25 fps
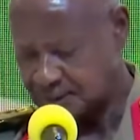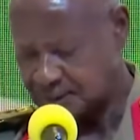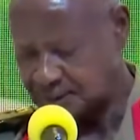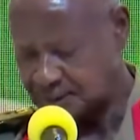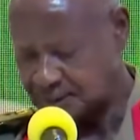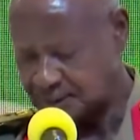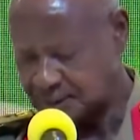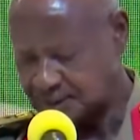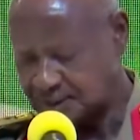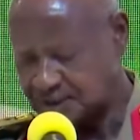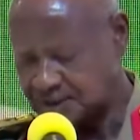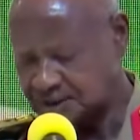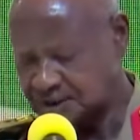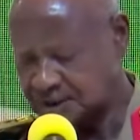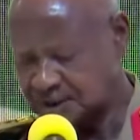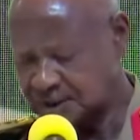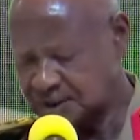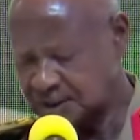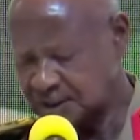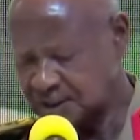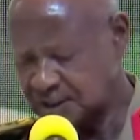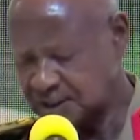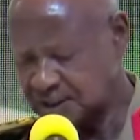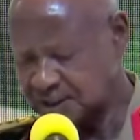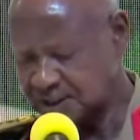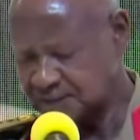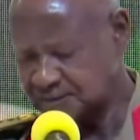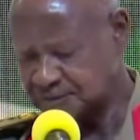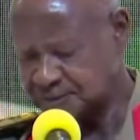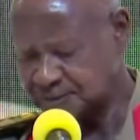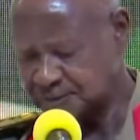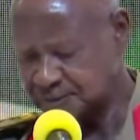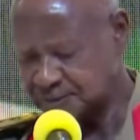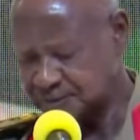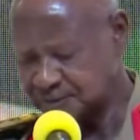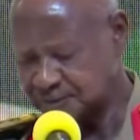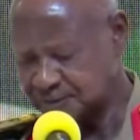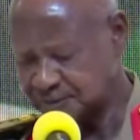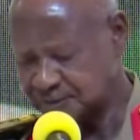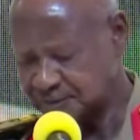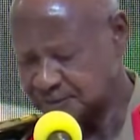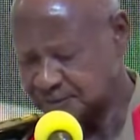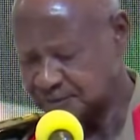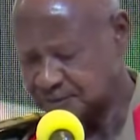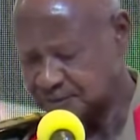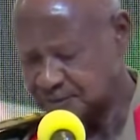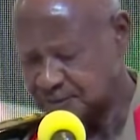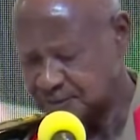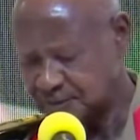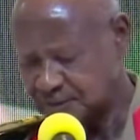in the second half
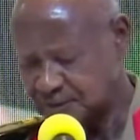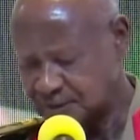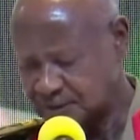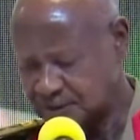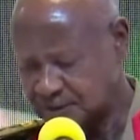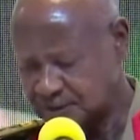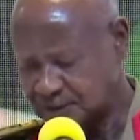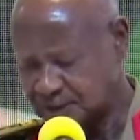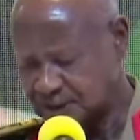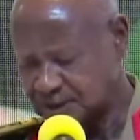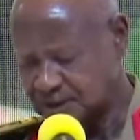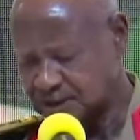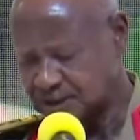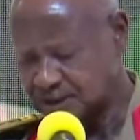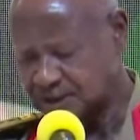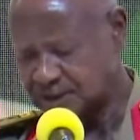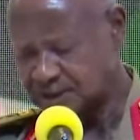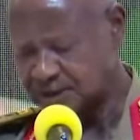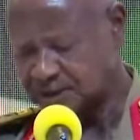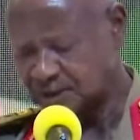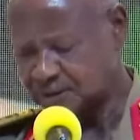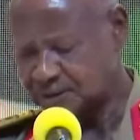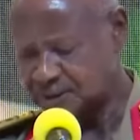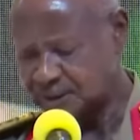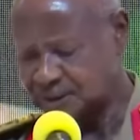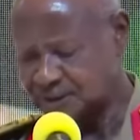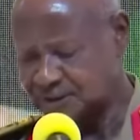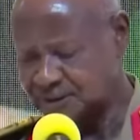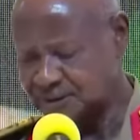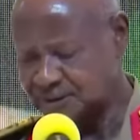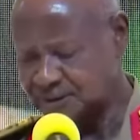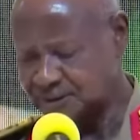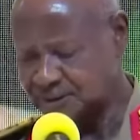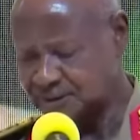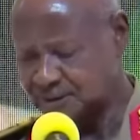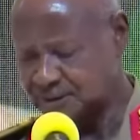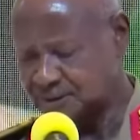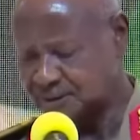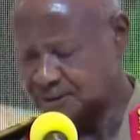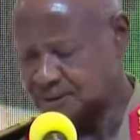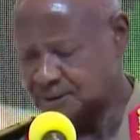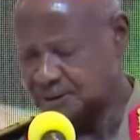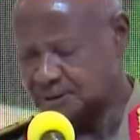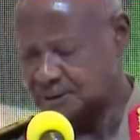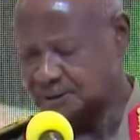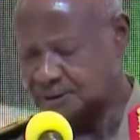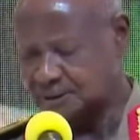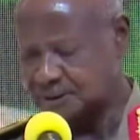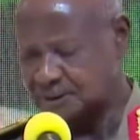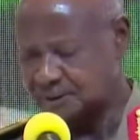of 1981,
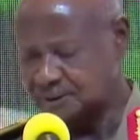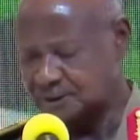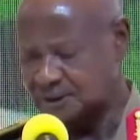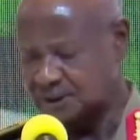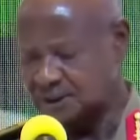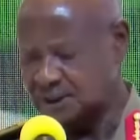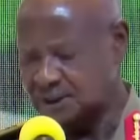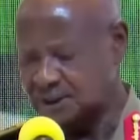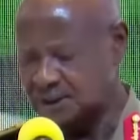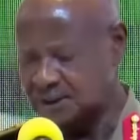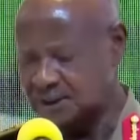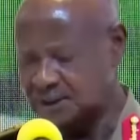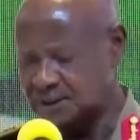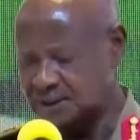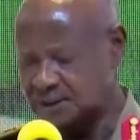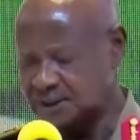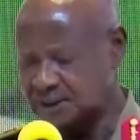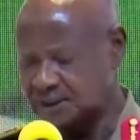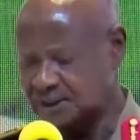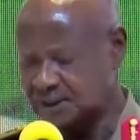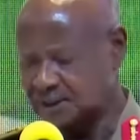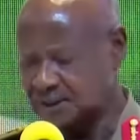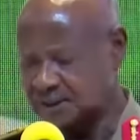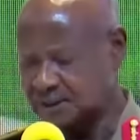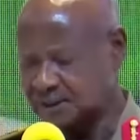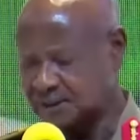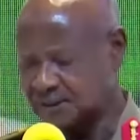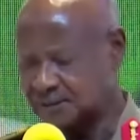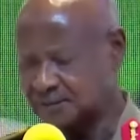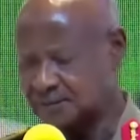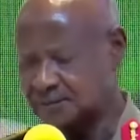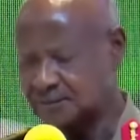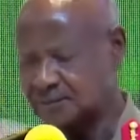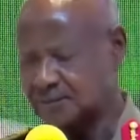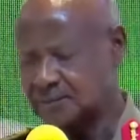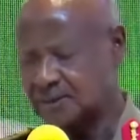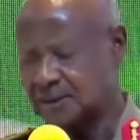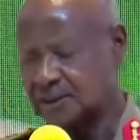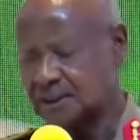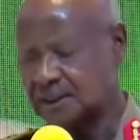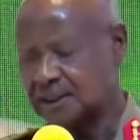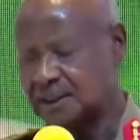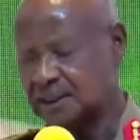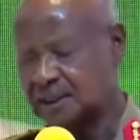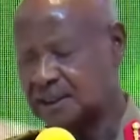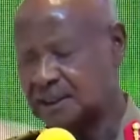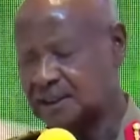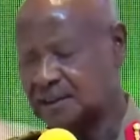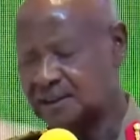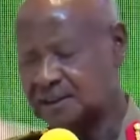the NRA
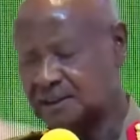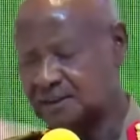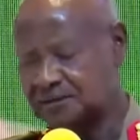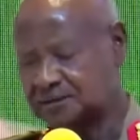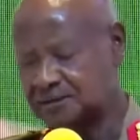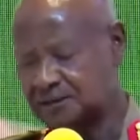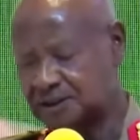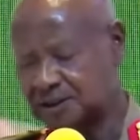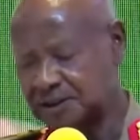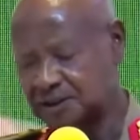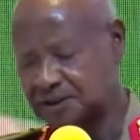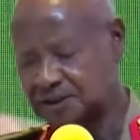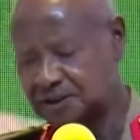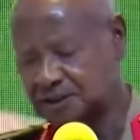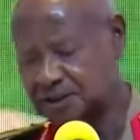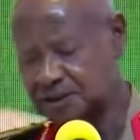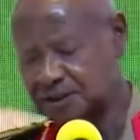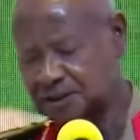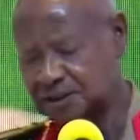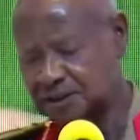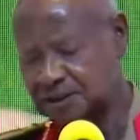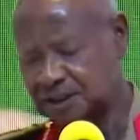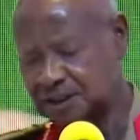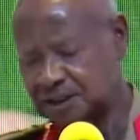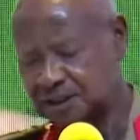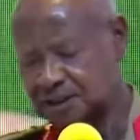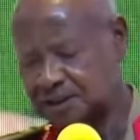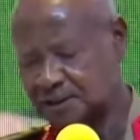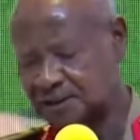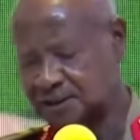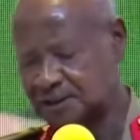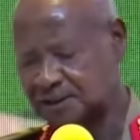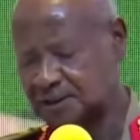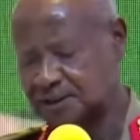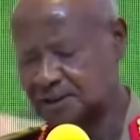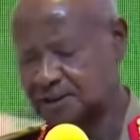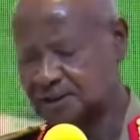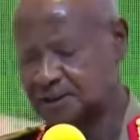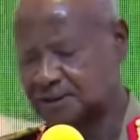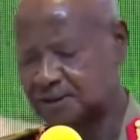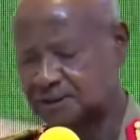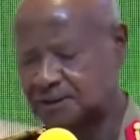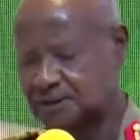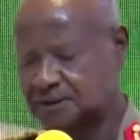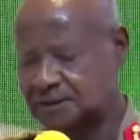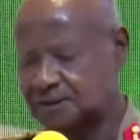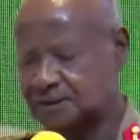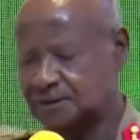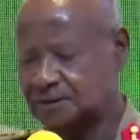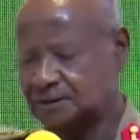had a fresh intake
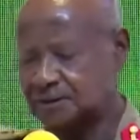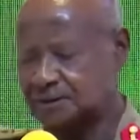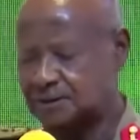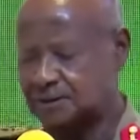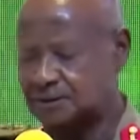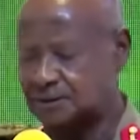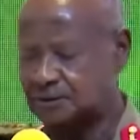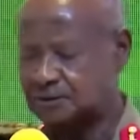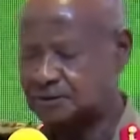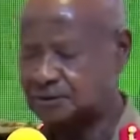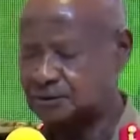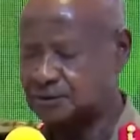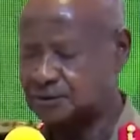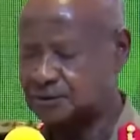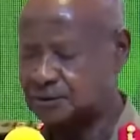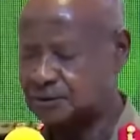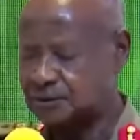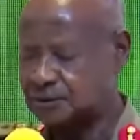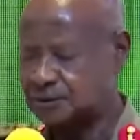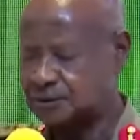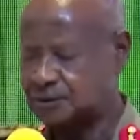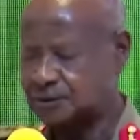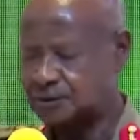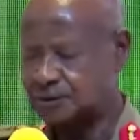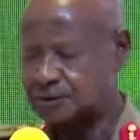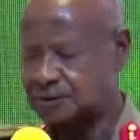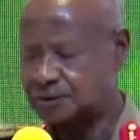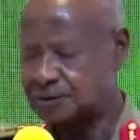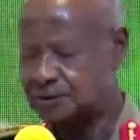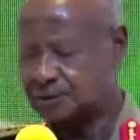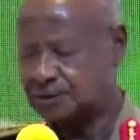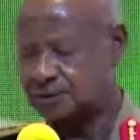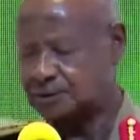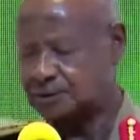of new